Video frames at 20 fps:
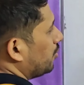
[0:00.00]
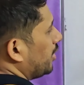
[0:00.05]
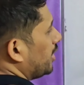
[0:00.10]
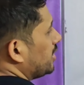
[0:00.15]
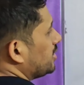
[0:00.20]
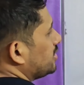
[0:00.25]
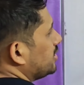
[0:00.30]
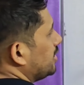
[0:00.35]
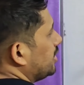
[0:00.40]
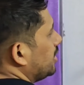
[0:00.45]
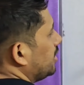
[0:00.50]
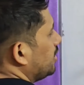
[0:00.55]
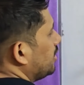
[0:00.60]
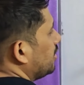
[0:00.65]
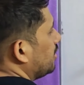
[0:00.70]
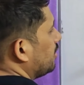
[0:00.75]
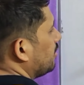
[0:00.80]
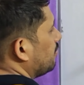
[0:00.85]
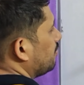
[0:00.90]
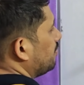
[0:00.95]

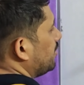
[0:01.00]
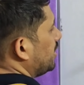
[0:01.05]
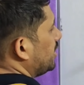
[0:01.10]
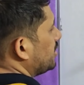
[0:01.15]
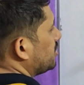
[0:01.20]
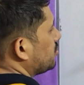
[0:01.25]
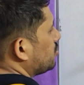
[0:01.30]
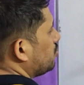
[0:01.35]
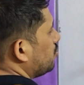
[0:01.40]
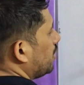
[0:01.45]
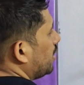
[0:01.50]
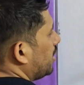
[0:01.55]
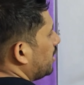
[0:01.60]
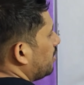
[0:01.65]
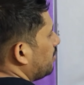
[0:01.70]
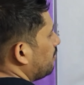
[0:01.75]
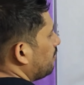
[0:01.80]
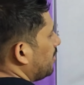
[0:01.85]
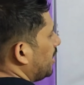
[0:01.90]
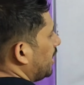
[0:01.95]
4ac, b
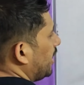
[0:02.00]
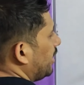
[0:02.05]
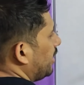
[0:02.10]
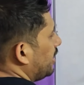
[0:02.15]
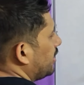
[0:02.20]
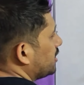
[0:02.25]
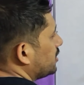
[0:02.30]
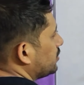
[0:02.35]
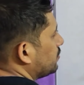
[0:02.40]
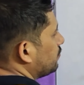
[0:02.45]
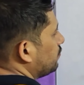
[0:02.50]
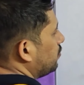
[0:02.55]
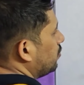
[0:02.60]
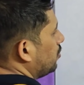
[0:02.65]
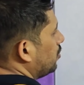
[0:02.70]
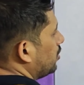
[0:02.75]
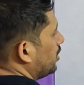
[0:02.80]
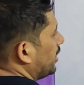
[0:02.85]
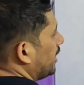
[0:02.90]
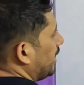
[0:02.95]
square minus
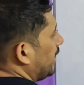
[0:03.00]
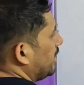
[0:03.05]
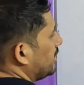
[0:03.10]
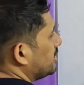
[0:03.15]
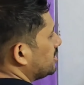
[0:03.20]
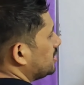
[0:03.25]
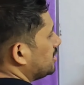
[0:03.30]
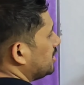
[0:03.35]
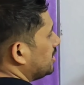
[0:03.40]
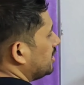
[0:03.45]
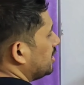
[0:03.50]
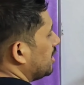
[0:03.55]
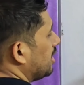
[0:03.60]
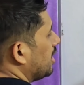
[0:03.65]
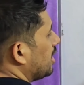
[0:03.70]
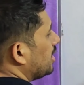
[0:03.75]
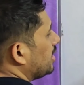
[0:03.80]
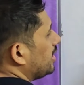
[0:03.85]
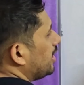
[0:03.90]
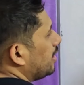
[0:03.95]

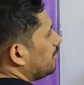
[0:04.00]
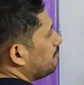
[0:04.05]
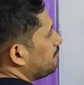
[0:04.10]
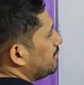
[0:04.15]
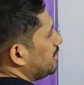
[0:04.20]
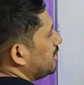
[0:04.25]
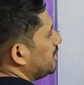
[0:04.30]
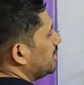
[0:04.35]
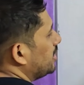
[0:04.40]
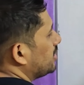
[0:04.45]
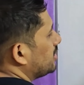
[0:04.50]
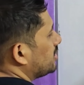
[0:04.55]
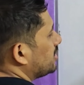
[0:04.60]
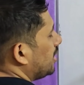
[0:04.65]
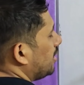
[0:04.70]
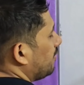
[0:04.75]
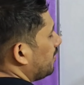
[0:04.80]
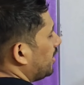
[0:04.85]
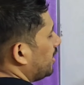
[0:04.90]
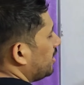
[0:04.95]
4ac, here b is
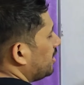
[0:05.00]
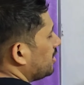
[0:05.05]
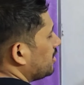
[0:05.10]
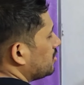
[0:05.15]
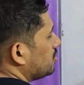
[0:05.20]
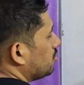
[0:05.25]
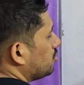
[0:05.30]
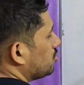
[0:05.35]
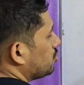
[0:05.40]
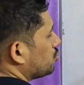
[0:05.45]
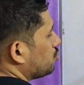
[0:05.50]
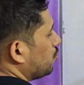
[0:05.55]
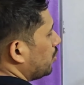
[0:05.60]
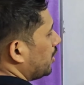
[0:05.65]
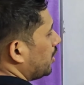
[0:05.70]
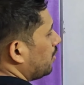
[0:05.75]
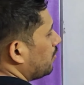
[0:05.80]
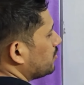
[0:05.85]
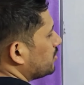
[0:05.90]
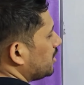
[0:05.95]
7, so
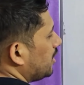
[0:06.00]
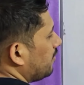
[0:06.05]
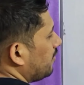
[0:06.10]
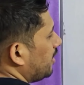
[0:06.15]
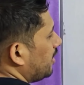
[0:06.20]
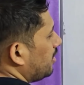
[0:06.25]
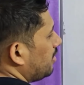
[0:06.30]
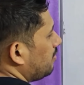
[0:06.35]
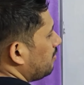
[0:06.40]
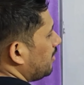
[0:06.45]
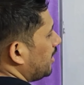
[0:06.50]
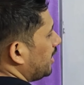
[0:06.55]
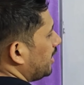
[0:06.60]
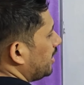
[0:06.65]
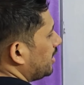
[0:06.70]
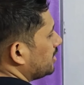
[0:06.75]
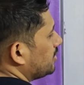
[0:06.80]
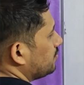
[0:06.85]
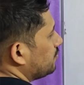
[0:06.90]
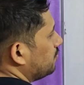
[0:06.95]
square of 7
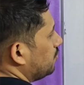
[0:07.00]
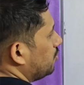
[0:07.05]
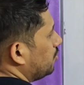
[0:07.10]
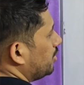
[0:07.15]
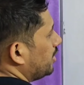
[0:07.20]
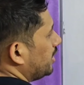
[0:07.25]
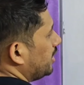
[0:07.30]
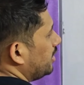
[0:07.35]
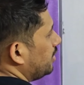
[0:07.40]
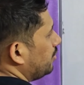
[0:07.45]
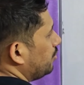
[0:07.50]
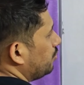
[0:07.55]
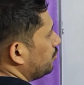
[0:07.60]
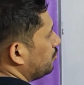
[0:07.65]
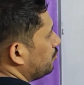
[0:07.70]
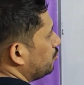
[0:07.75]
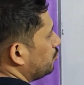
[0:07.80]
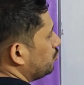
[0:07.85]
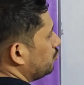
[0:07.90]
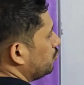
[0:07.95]
minus 4
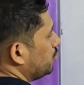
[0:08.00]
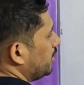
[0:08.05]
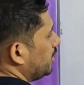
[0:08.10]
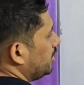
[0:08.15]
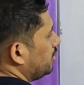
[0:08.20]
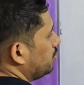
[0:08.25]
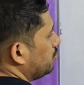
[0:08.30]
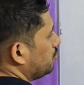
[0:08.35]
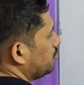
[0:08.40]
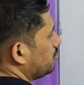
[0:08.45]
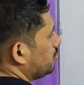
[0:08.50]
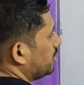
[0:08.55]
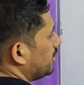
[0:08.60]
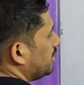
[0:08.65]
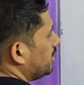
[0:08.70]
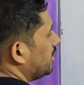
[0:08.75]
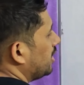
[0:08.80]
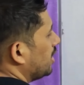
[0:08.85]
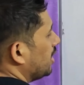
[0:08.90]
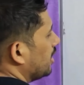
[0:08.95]
into 2 into
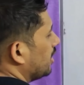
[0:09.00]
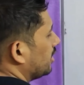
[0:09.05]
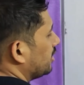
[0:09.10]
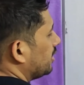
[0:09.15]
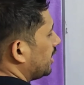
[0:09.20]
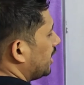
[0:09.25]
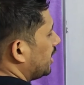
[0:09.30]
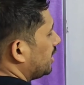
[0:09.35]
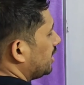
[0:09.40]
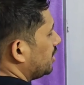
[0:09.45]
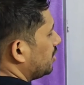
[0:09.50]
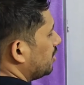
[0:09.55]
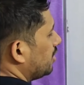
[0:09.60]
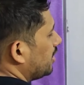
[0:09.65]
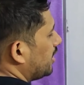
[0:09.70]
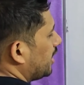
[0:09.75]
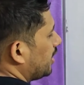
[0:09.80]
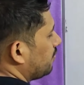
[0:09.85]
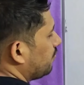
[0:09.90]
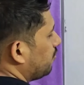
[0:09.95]
3, then you
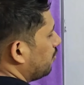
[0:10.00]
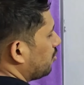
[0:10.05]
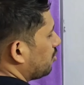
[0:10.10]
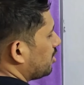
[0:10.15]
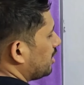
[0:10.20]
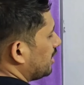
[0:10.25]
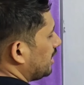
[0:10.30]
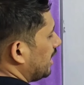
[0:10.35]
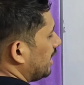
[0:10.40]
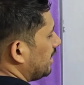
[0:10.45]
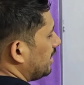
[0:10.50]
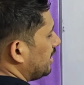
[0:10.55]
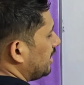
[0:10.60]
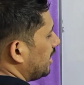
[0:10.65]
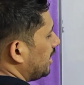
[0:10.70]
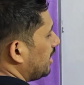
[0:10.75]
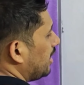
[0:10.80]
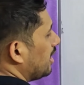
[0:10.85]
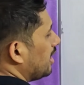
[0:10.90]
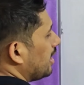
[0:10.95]
will get 49
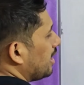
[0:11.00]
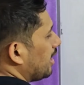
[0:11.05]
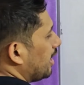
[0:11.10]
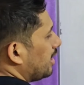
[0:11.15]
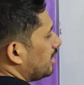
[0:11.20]
here,